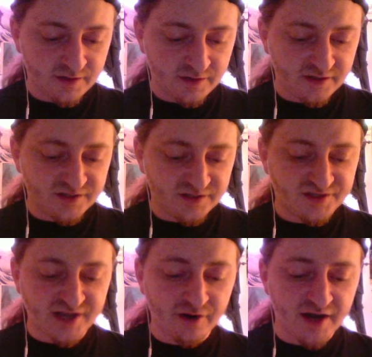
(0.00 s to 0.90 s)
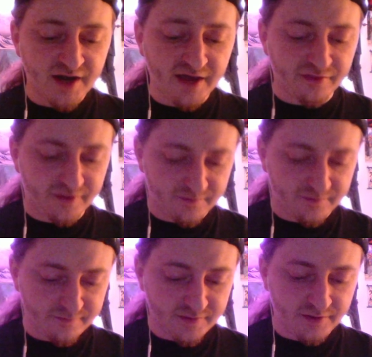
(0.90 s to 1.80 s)
Sereneth,
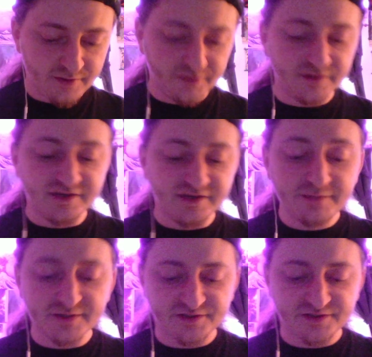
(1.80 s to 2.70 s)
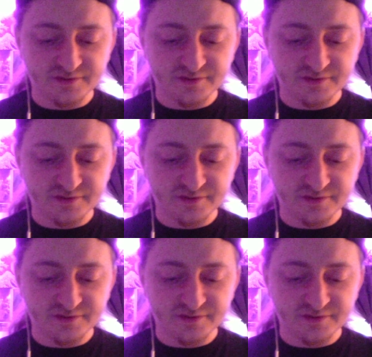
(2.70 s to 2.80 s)
the deepest,